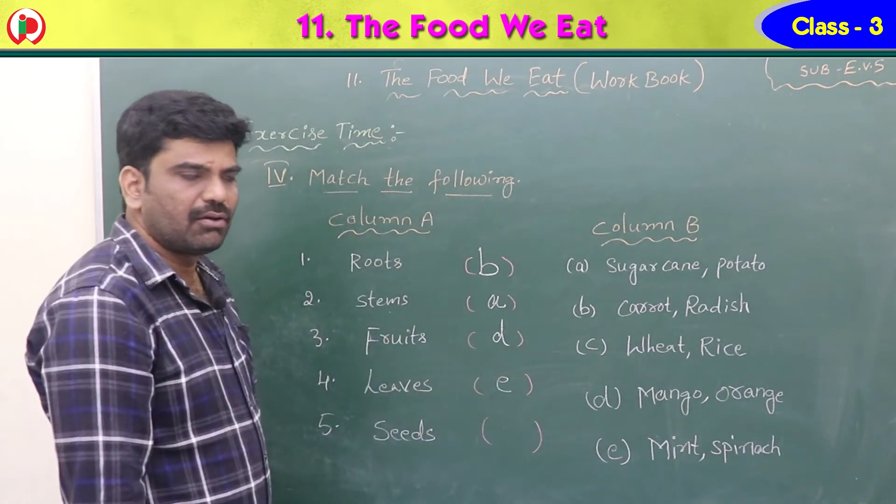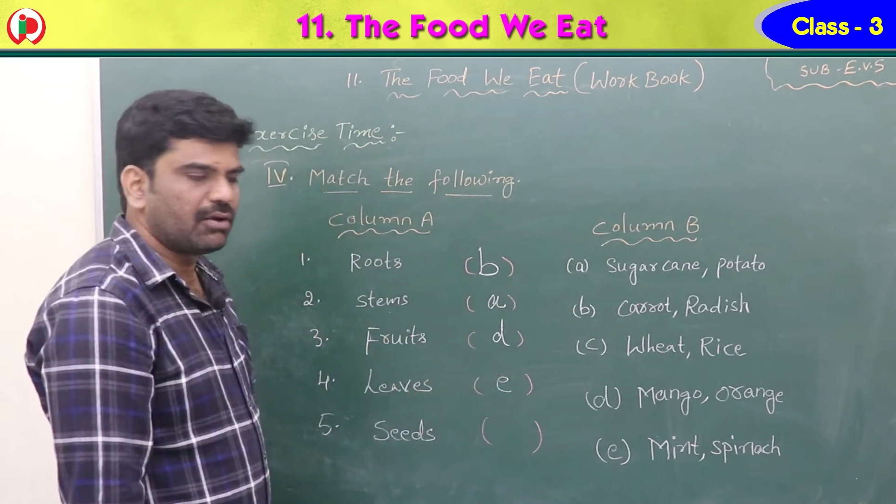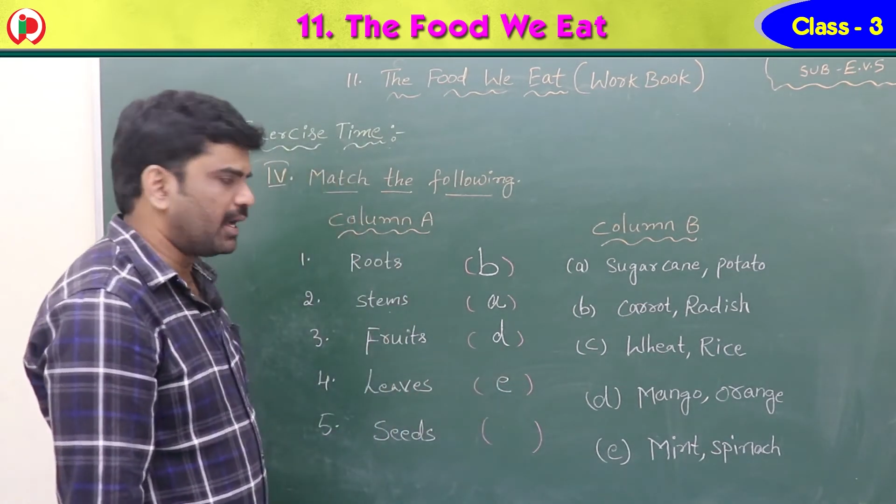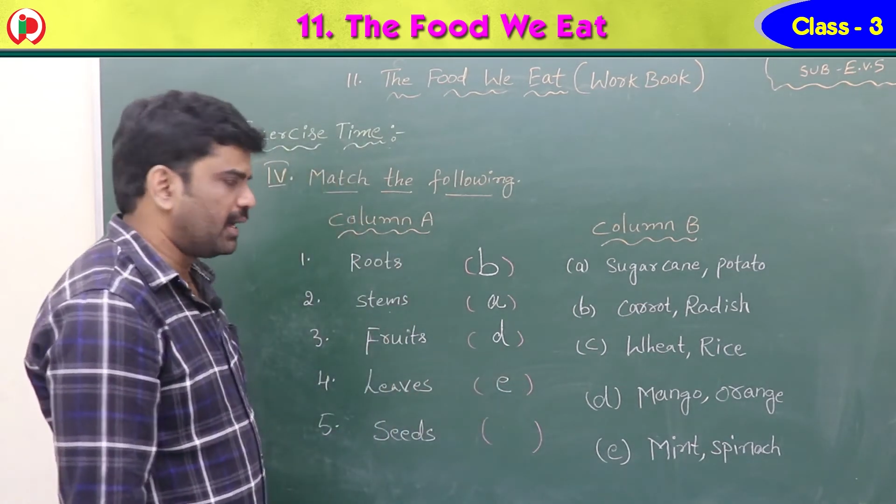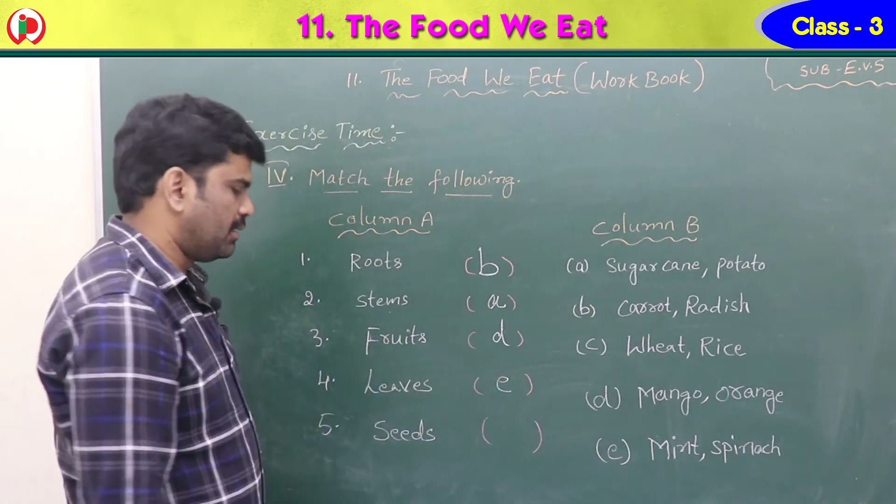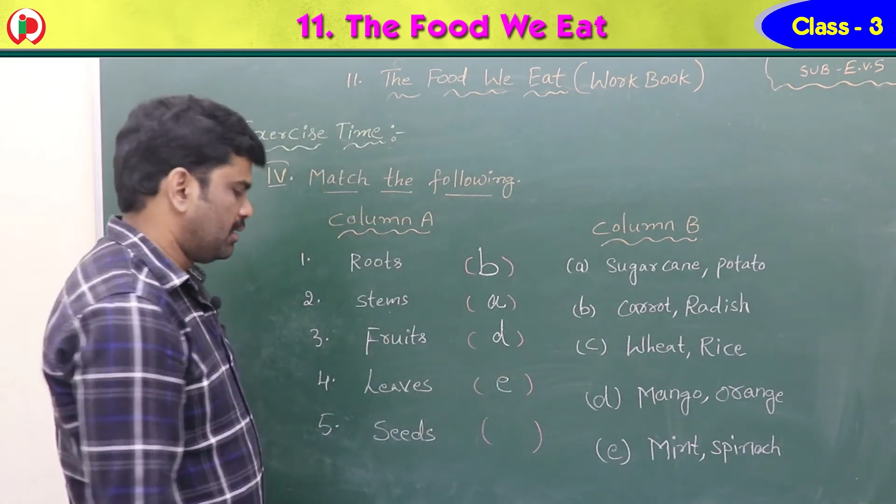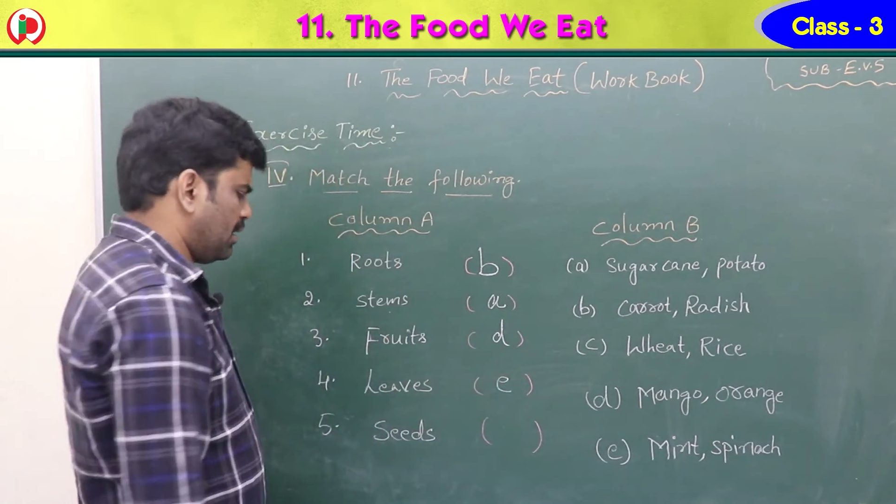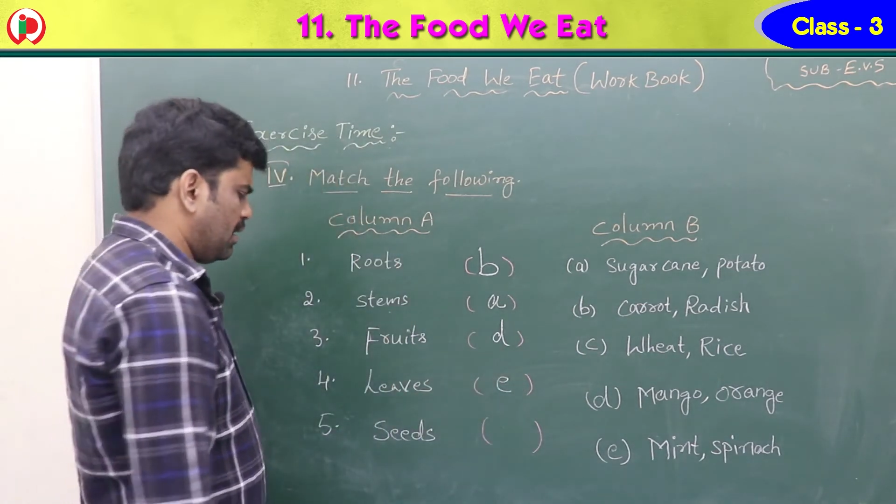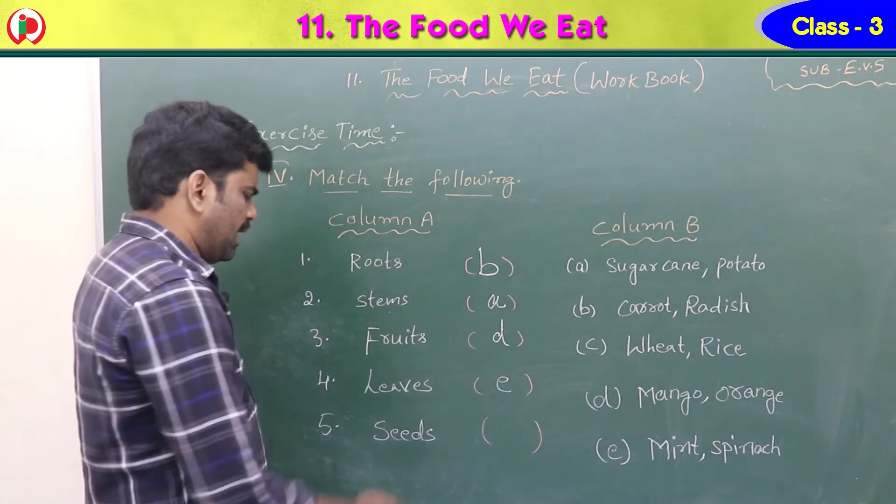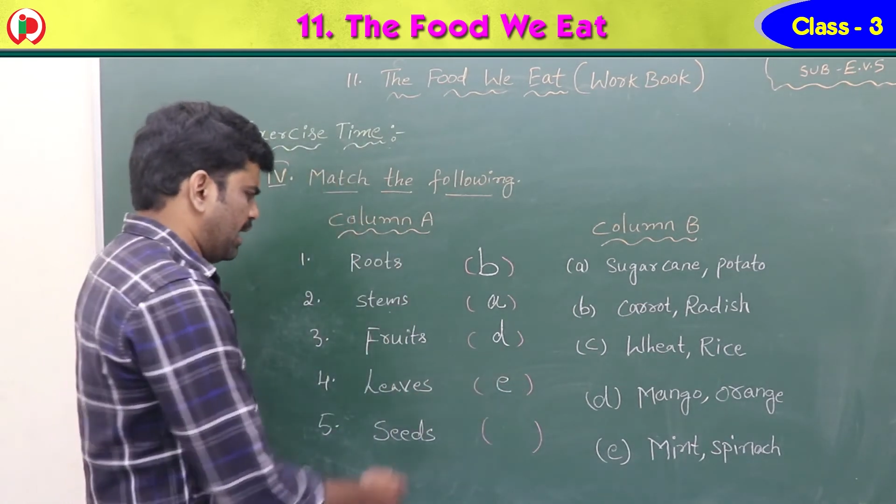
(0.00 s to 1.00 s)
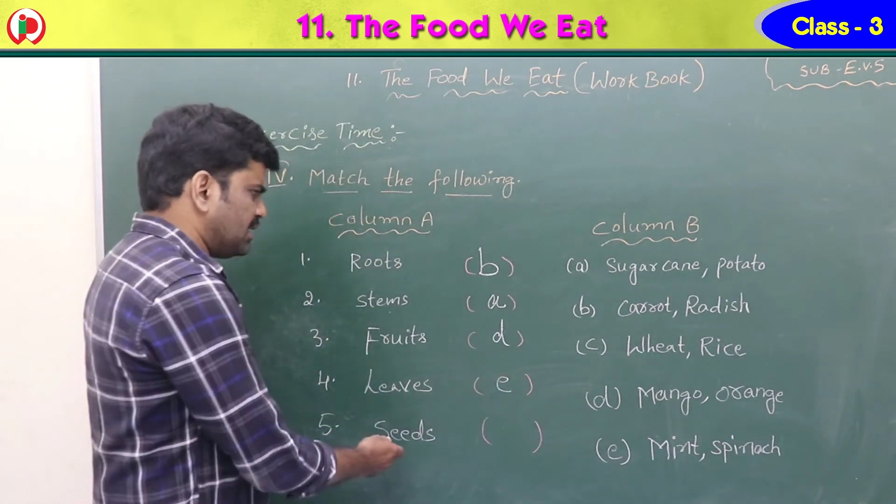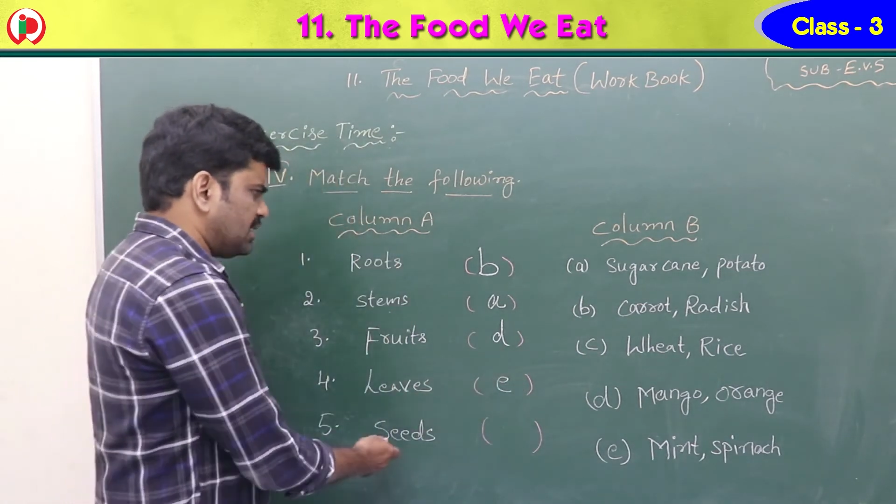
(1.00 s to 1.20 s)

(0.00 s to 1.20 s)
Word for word: Okay. And